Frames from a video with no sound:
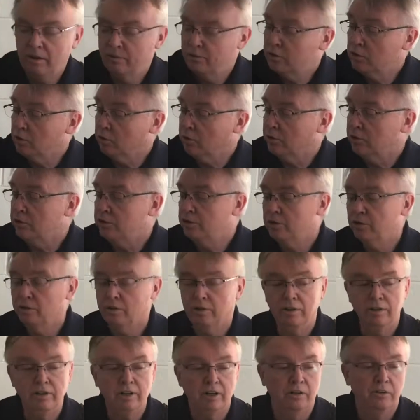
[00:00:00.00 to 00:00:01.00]

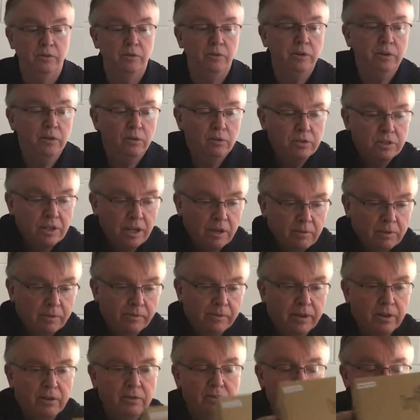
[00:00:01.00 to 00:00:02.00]
3 of those tablet
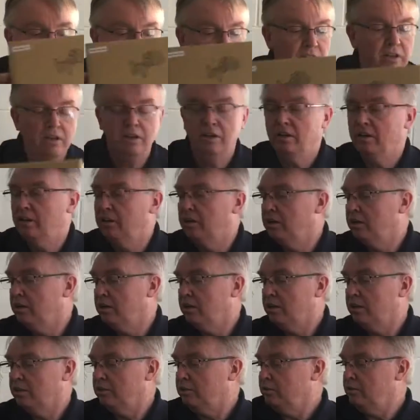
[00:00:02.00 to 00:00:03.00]
mounts.
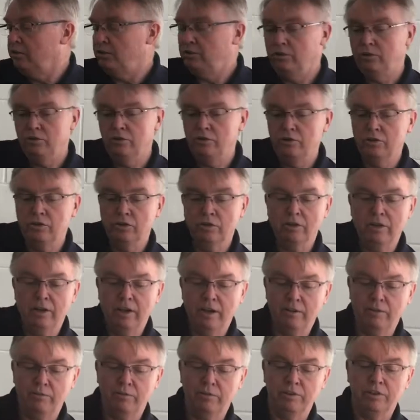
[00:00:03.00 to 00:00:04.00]
You should
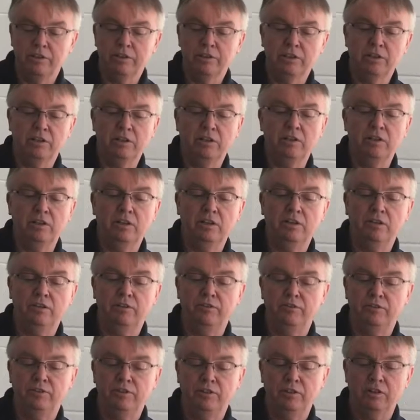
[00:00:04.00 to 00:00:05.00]
have
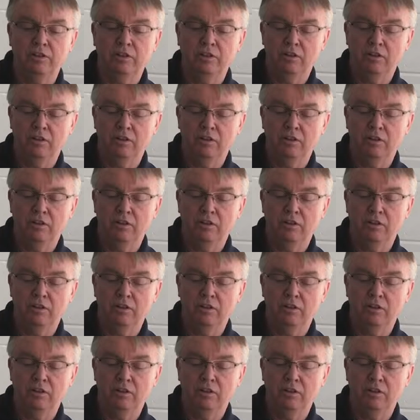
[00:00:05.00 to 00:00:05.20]
received